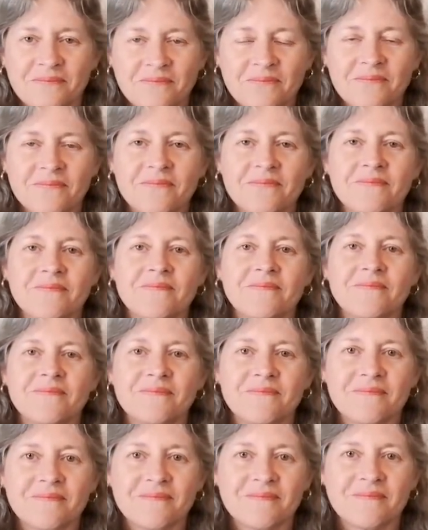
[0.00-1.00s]

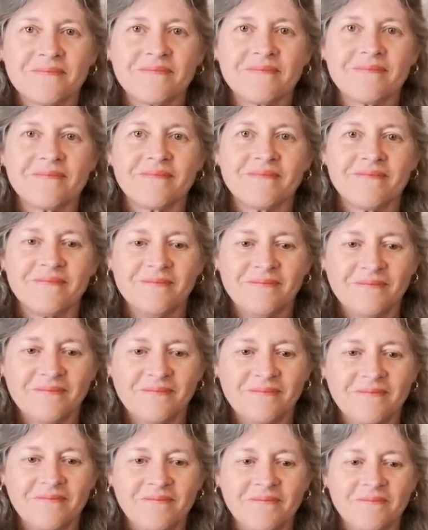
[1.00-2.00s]

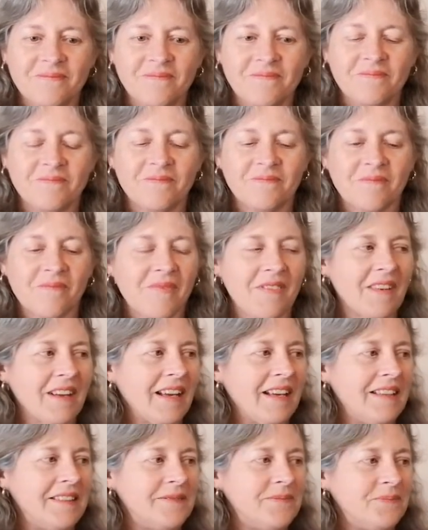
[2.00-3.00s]

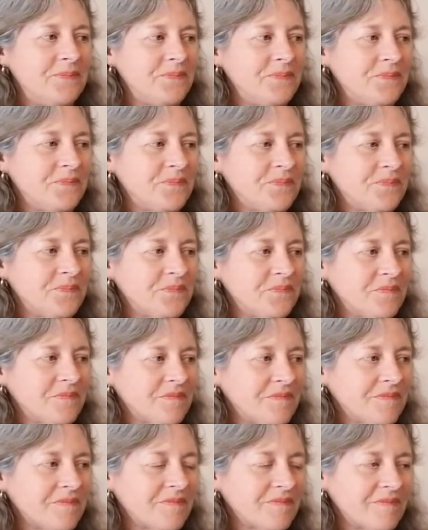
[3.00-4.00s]

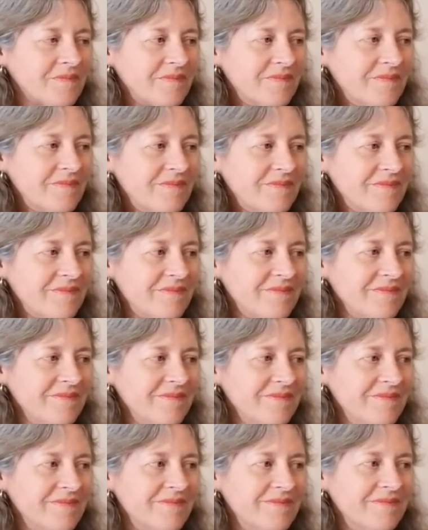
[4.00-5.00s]

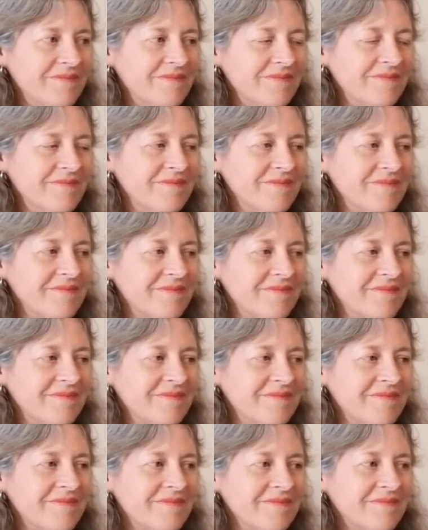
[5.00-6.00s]

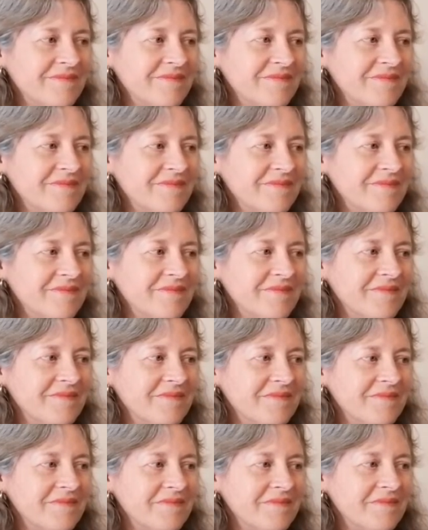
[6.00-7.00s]

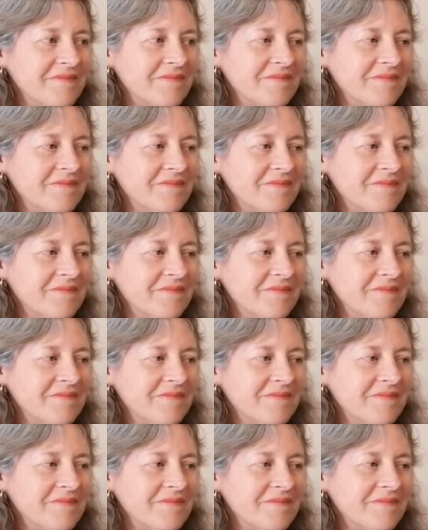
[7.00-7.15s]
The person shown says nothing.